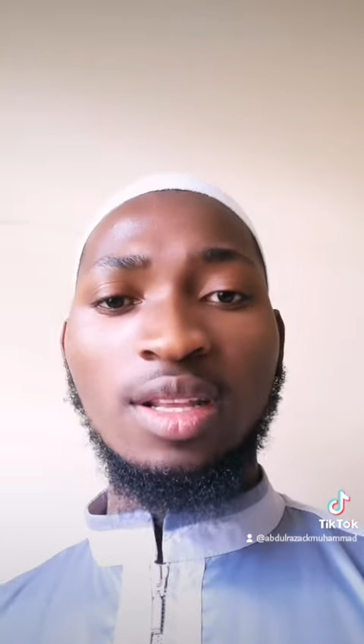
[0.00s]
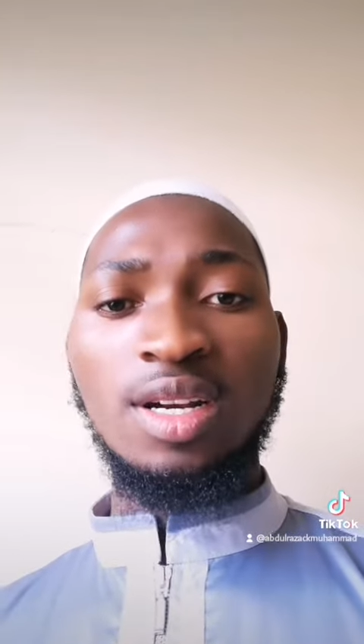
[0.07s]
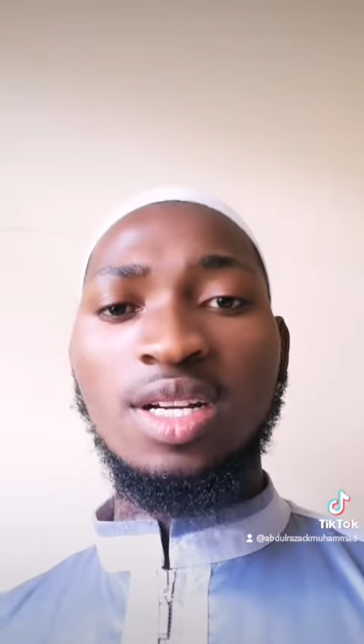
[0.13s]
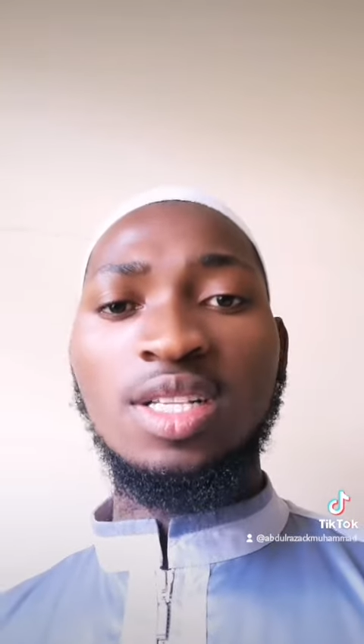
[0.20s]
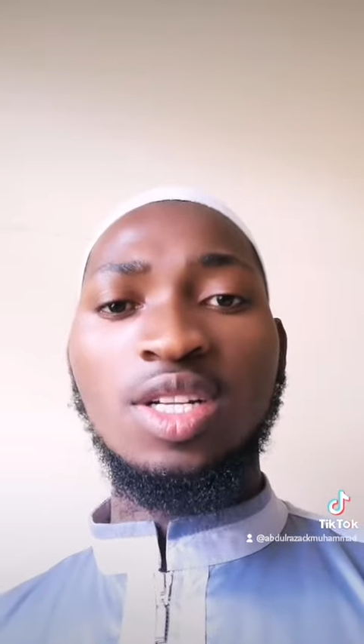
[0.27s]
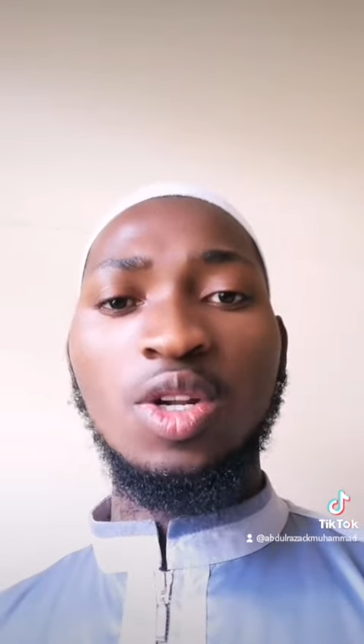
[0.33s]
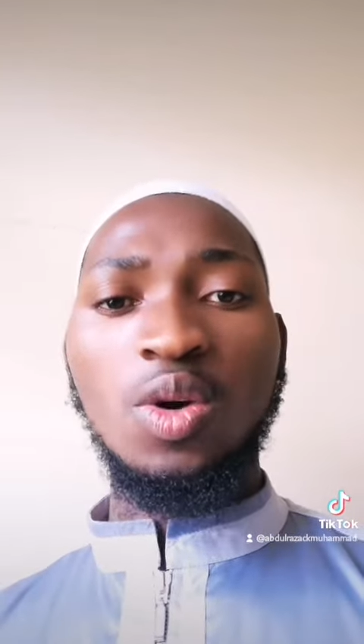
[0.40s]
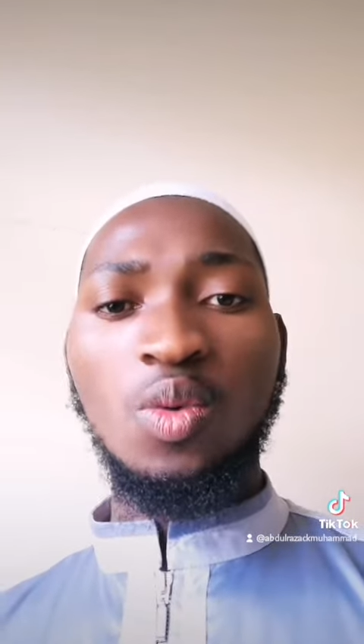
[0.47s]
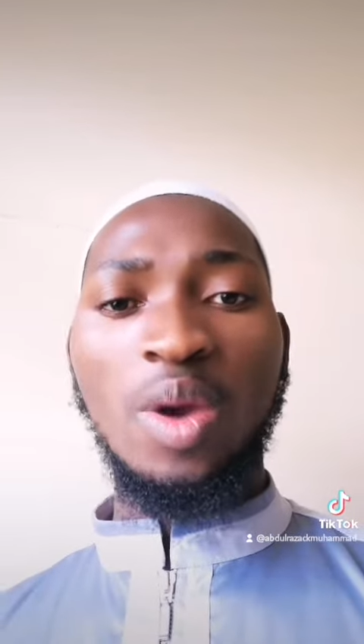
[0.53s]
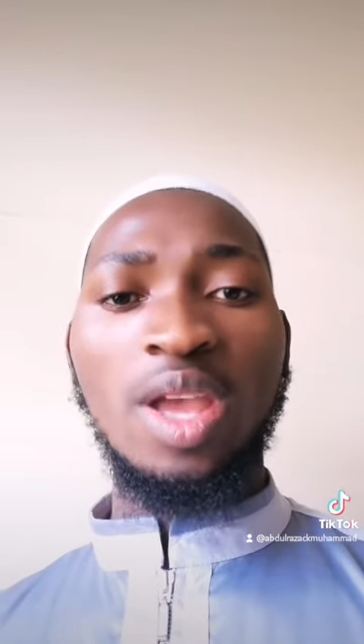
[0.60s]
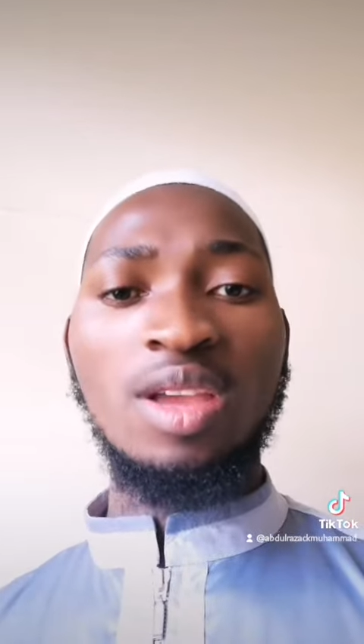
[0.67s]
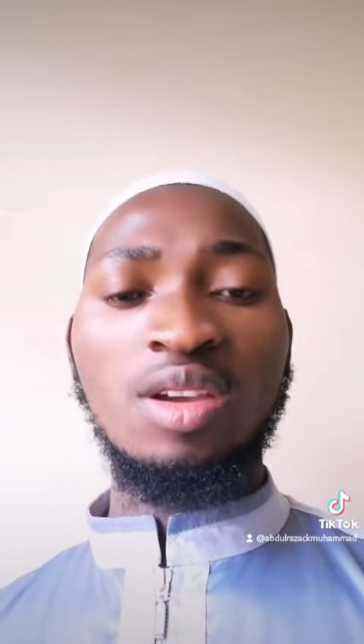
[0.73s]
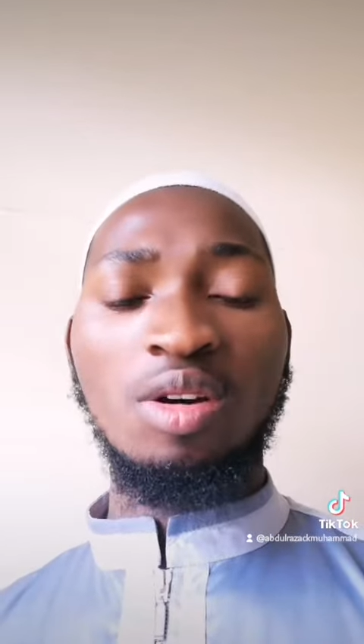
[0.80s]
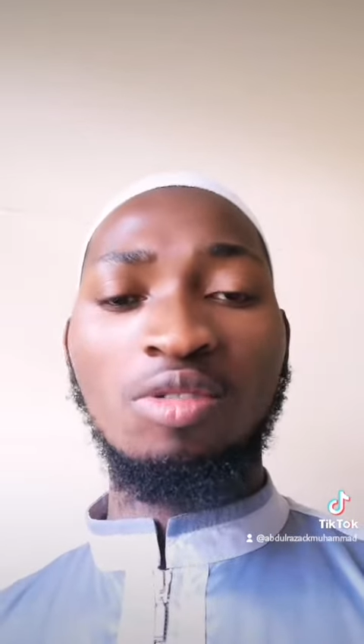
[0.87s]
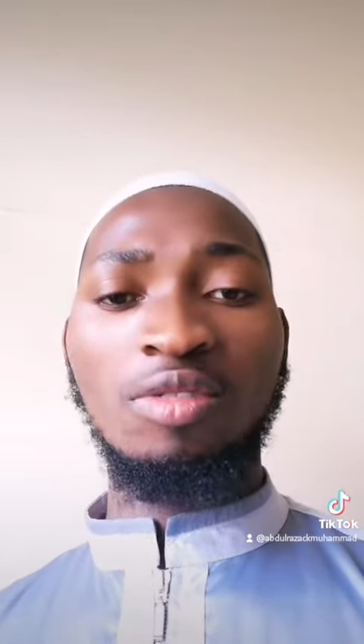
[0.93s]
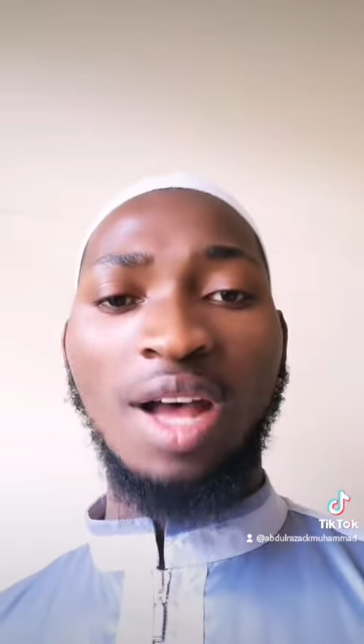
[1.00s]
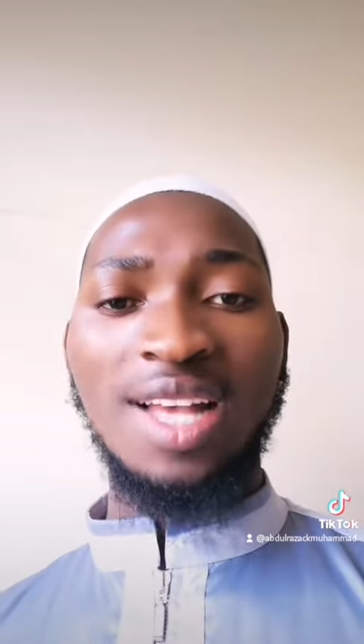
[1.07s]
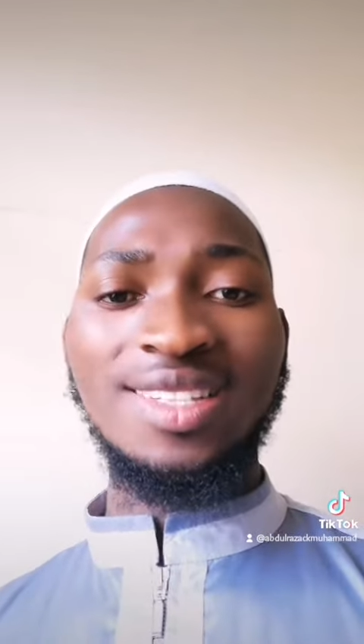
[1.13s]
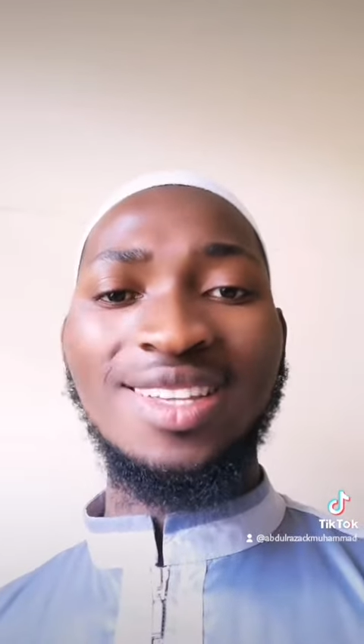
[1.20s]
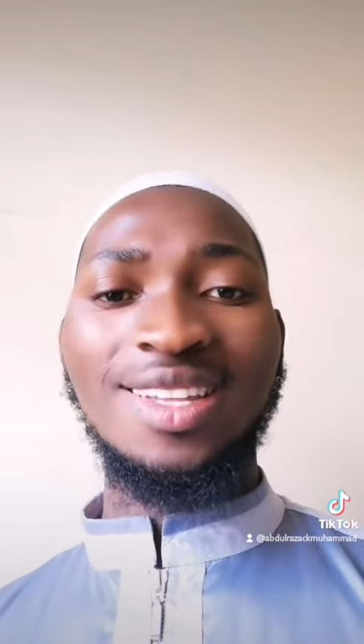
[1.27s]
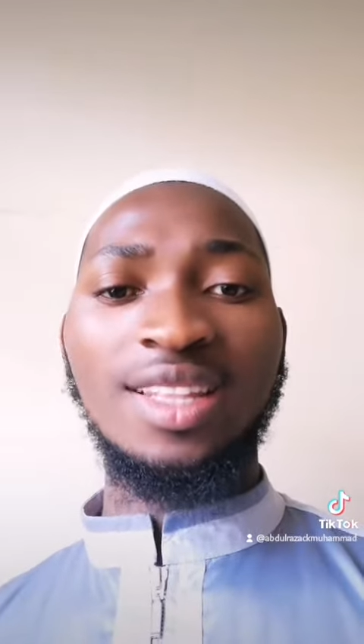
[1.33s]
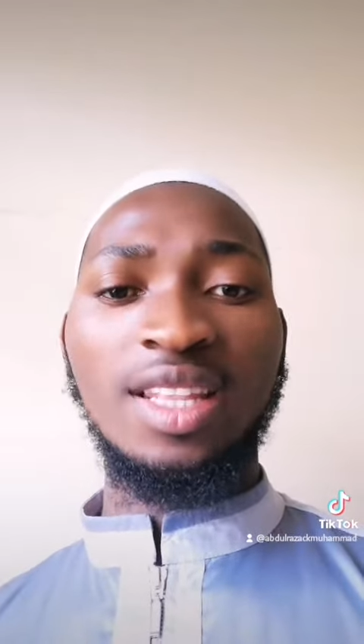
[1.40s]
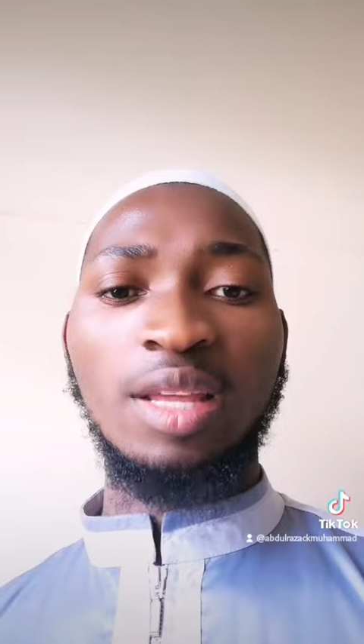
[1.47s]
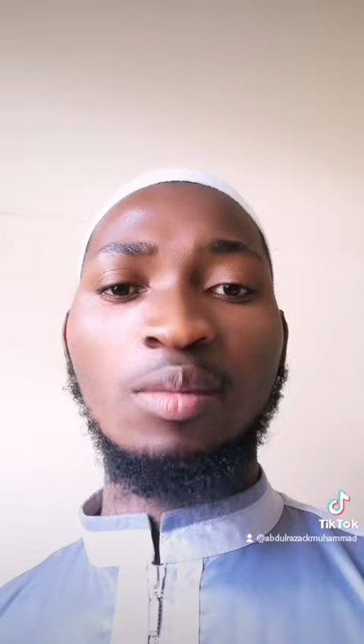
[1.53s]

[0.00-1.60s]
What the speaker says: there is no way of asking